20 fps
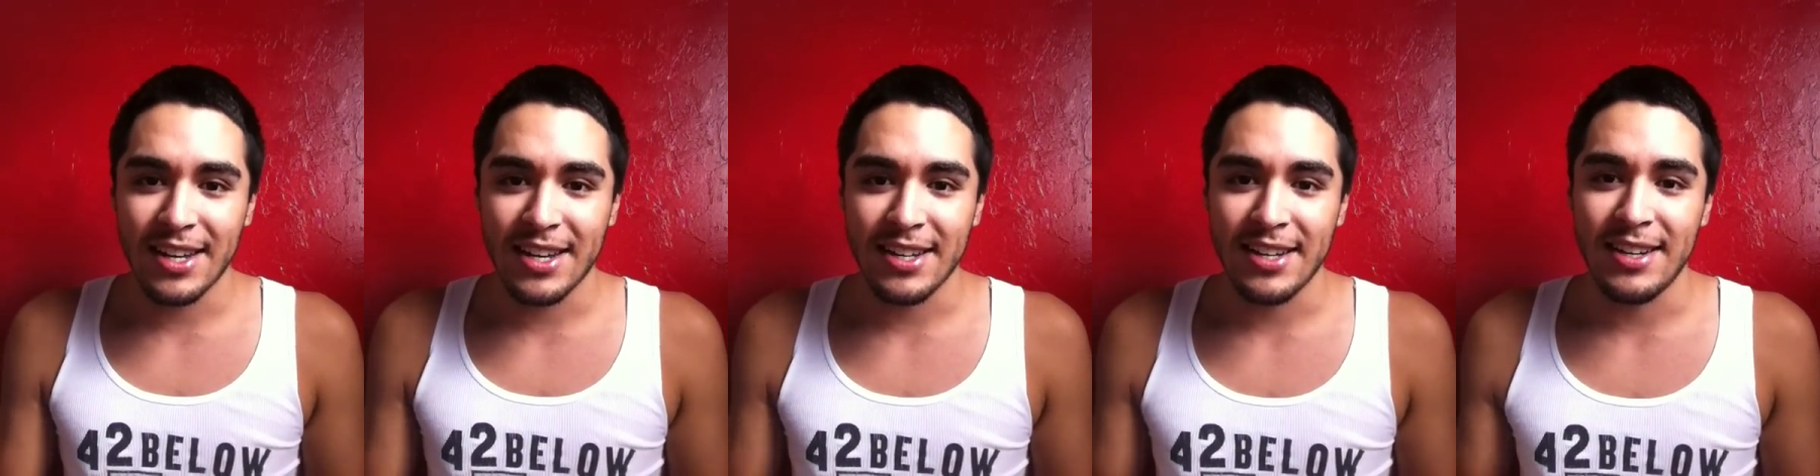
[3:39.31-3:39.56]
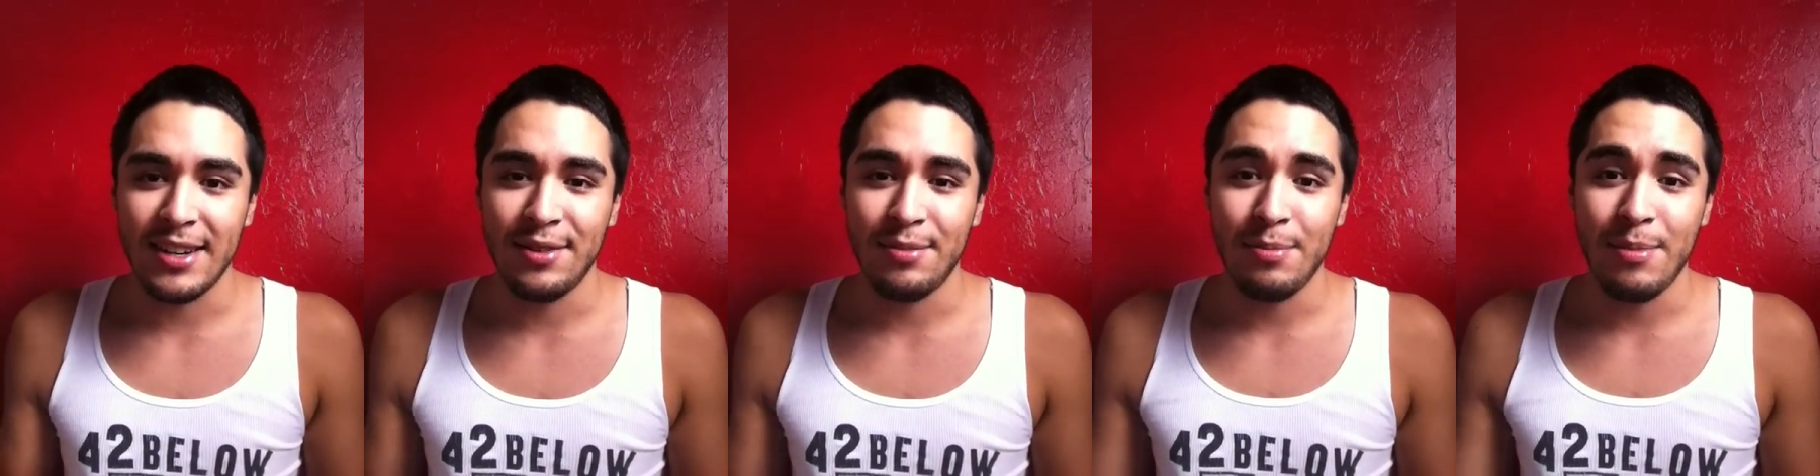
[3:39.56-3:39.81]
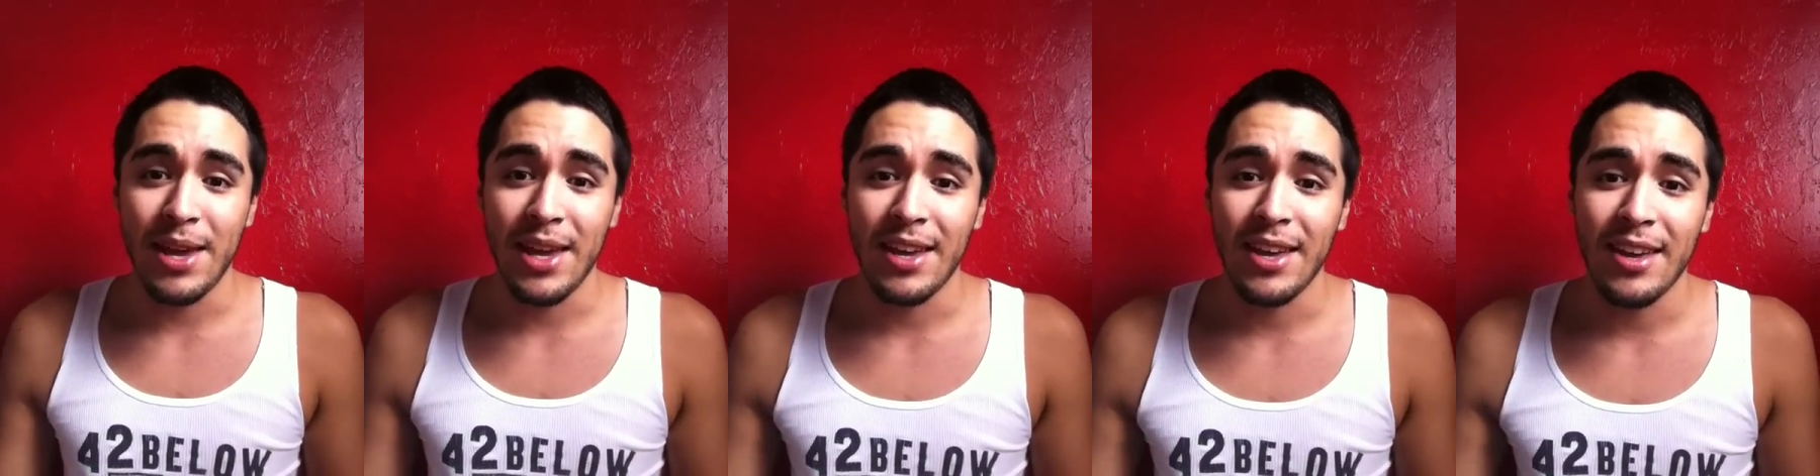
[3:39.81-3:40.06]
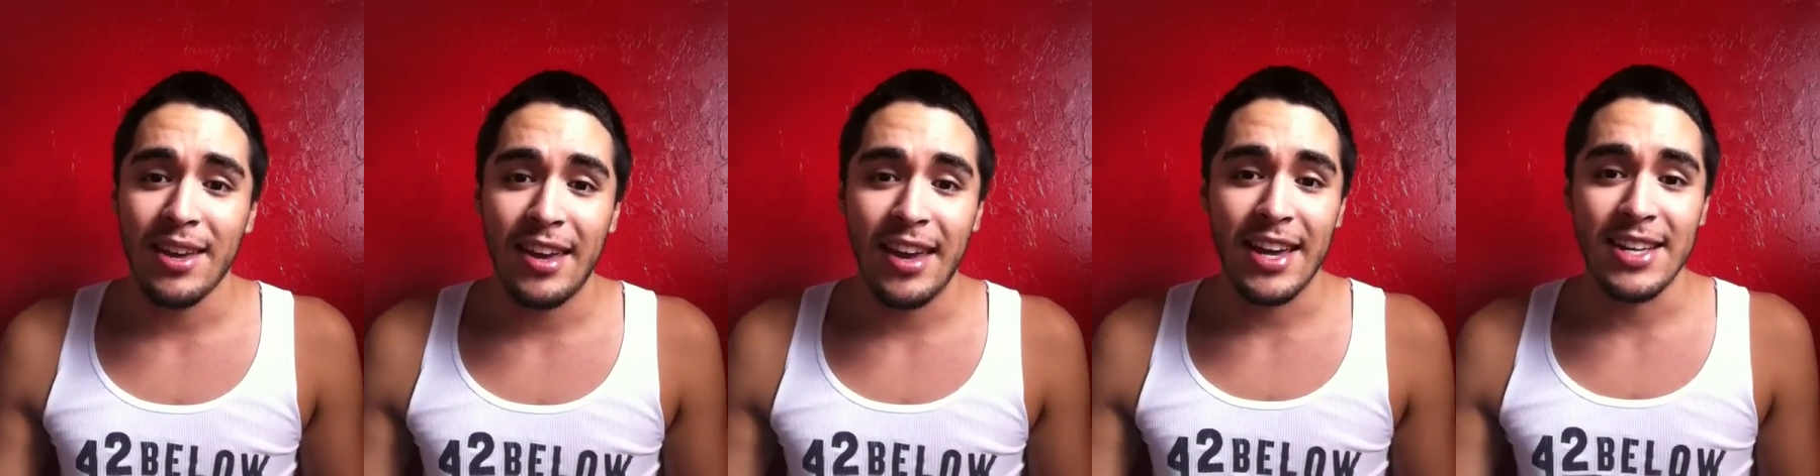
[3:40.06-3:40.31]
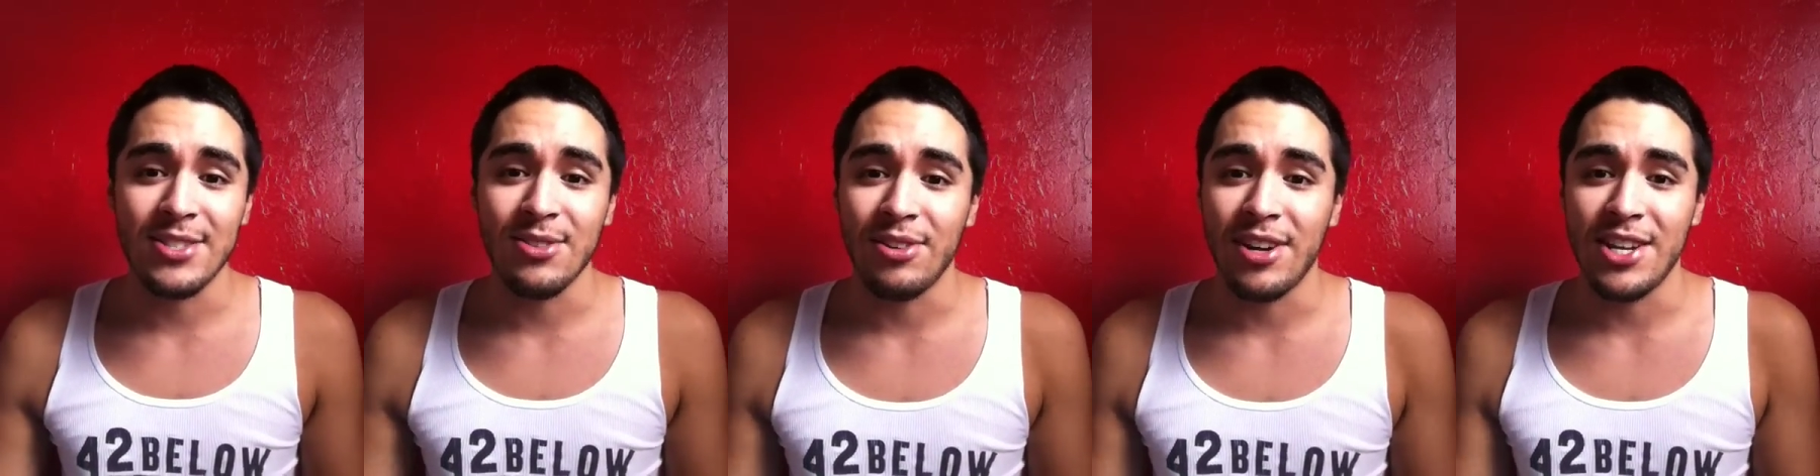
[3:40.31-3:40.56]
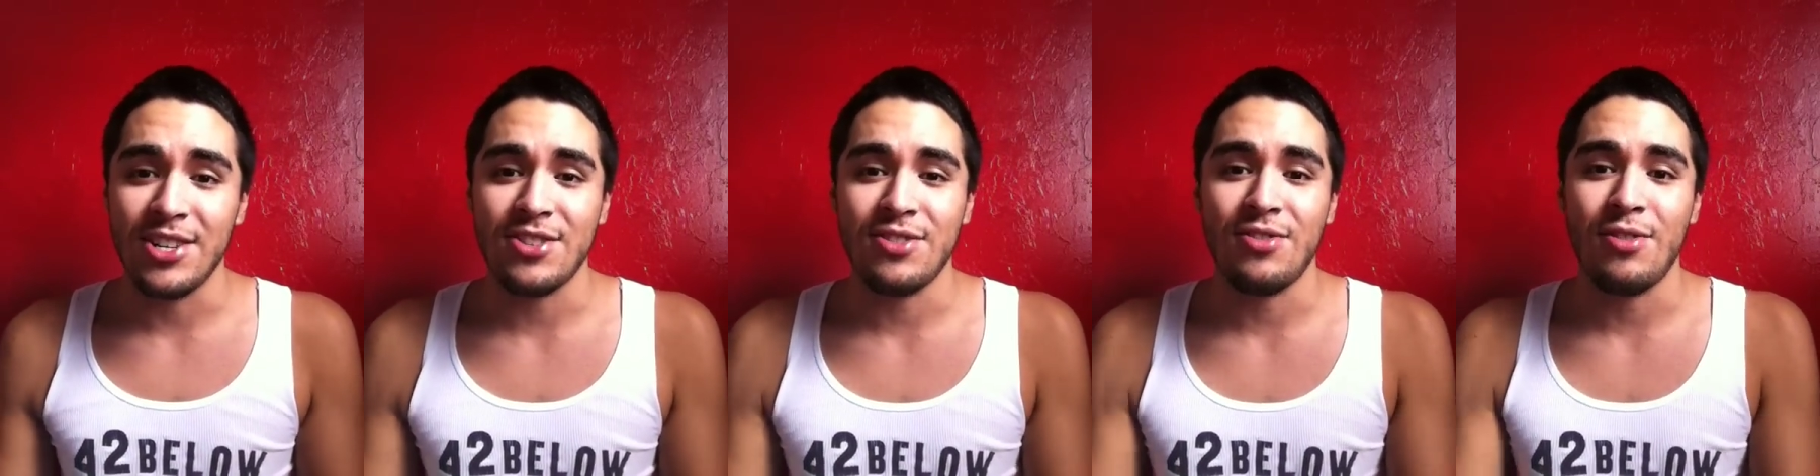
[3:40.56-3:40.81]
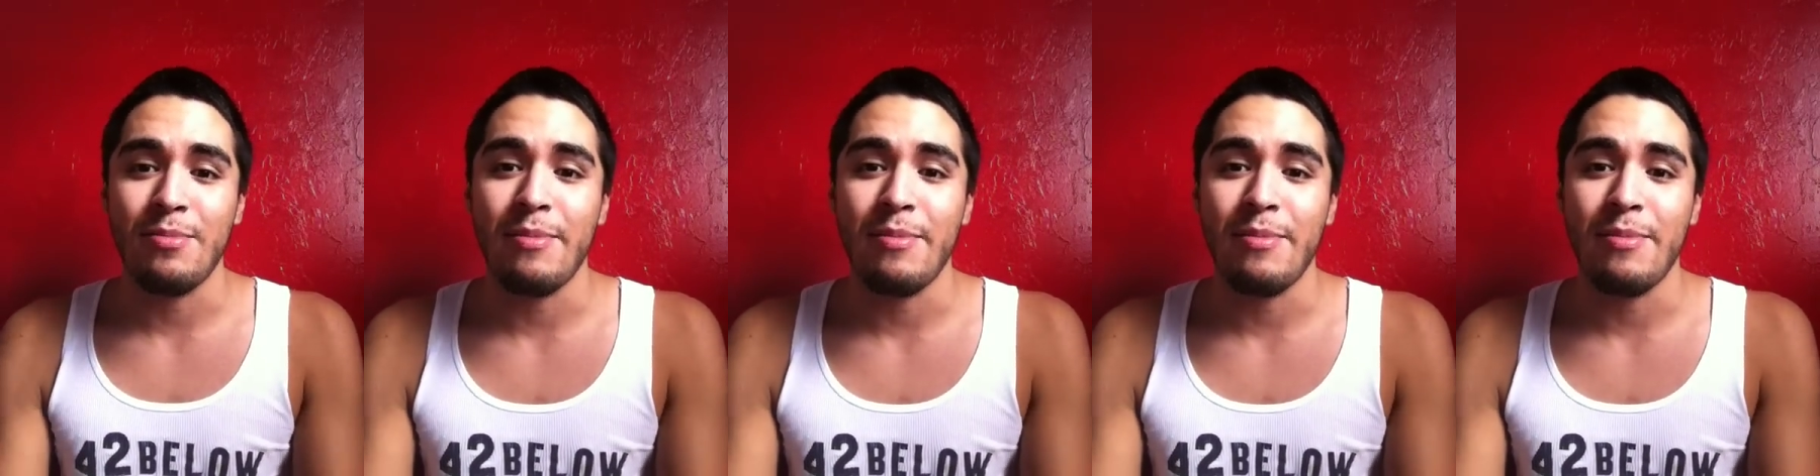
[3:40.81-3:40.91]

can make a donation,